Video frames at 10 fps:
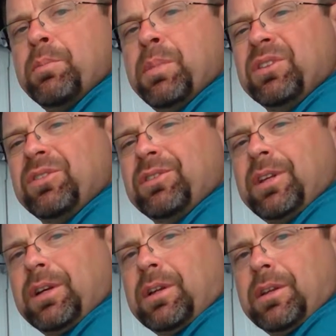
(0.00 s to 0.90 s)
But
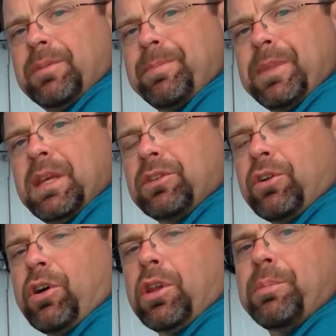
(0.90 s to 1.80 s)
still, it's
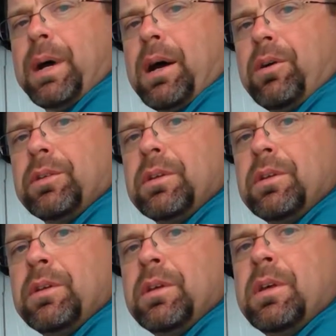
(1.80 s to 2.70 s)
all about
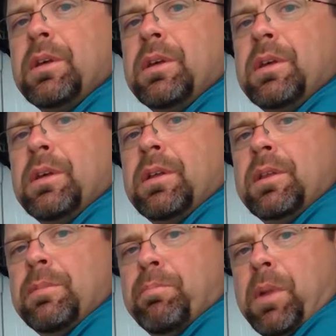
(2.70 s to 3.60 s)

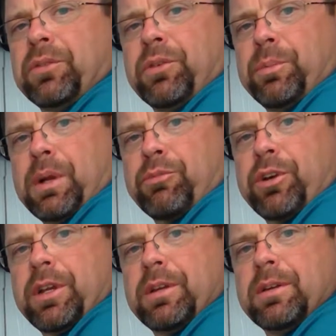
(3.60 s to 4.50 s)
muscle
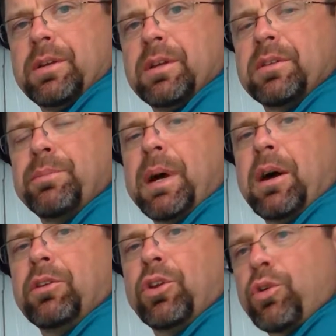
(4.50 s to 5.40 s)
memory. It's
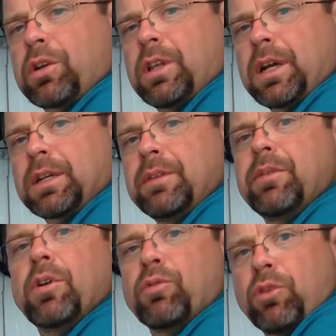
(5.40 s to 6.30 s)
about lower collective,
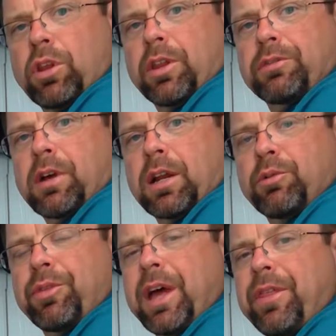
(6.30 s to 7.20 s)
roll on throttle
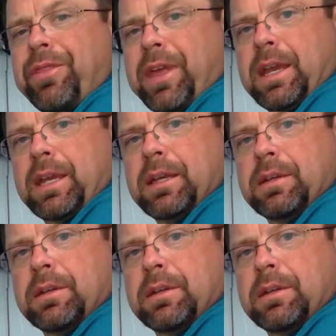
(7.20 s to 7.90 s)
without thinking.